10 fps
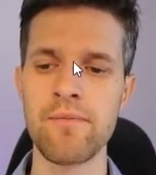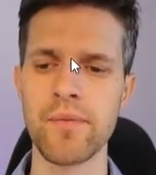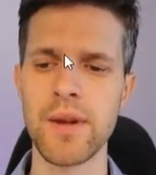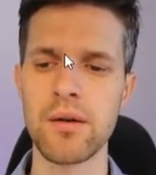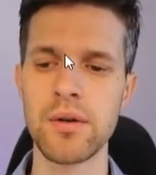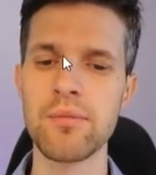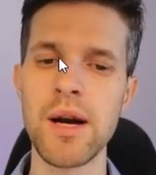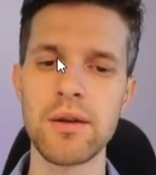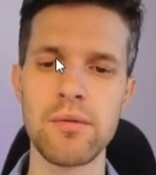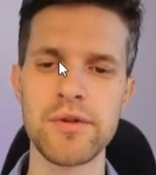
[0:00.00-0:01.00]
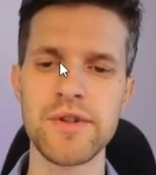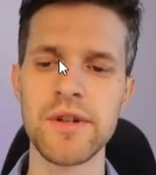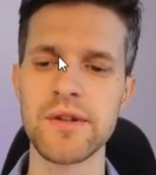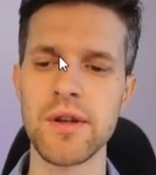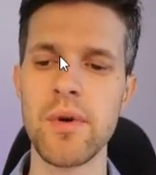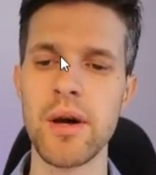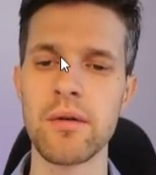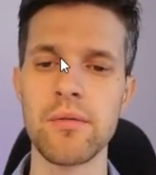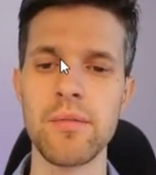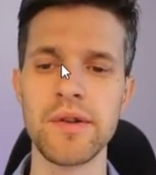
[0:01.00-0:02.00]
Now it might represent some
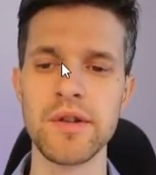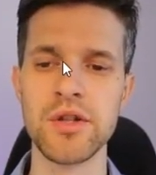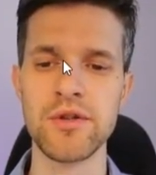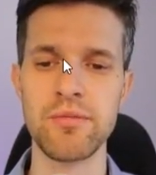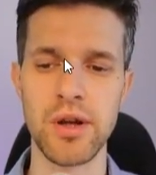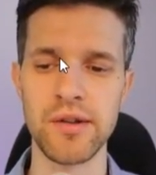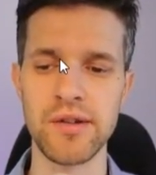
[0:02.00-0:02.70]
error messages because it's